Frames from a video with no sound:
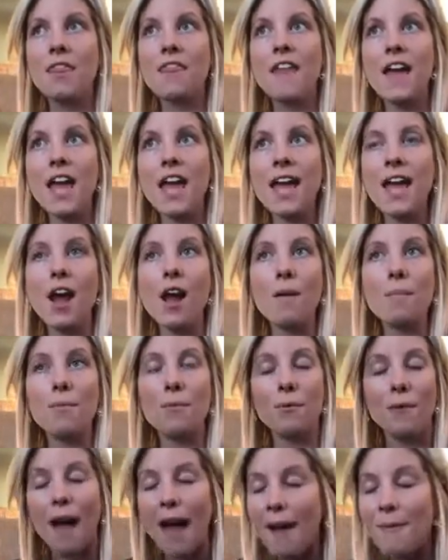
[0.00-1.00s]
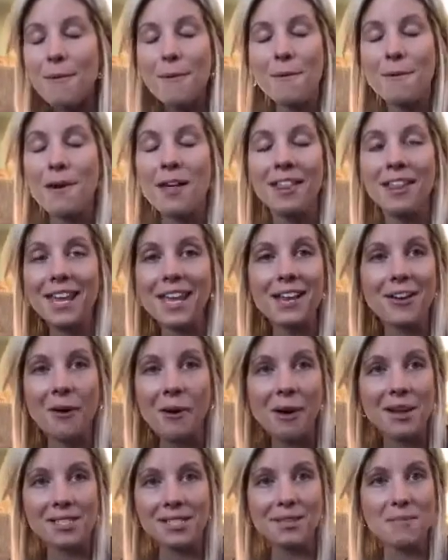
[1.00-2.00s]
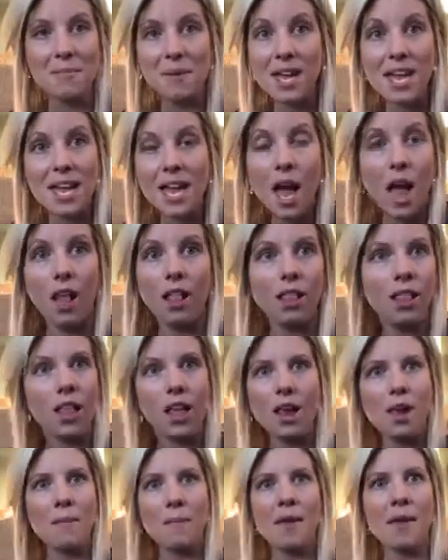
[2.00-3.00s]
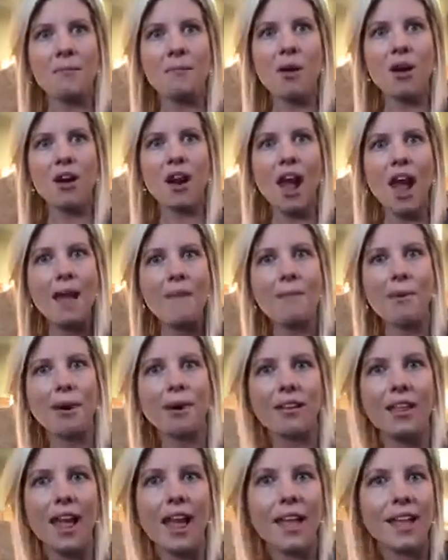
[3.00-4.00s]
they are probably going to be a little bit more hyper.